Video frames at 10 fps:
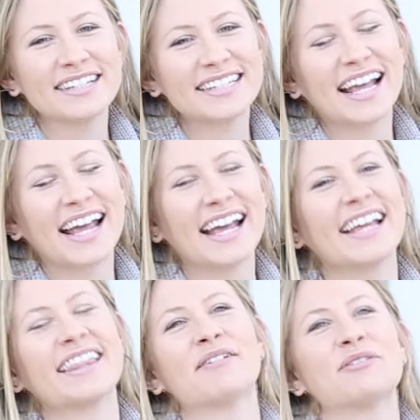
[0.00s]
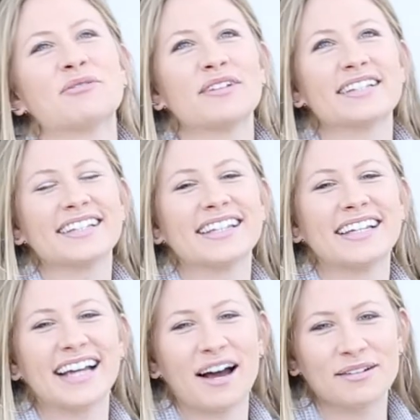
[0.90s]
to say that was
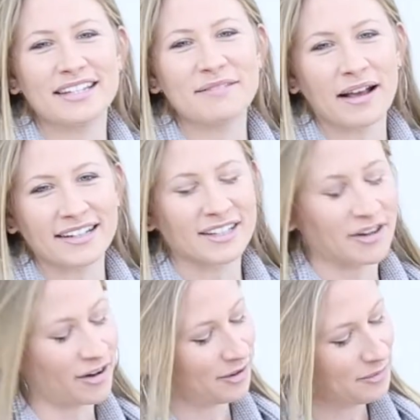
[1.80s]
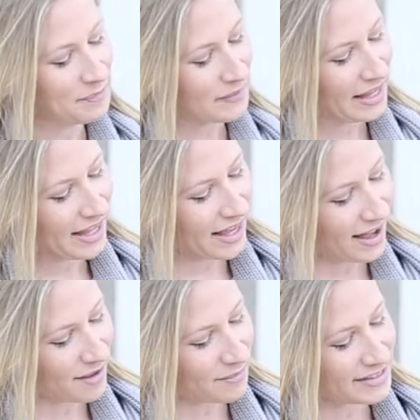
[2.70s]
recently, I was in Mexico,
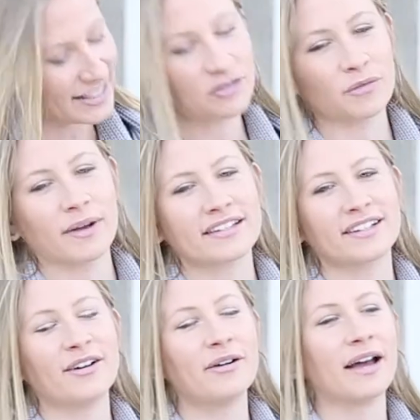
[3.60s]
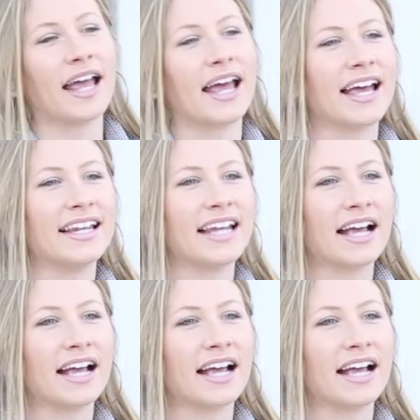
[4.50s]
um, in central Mexico, and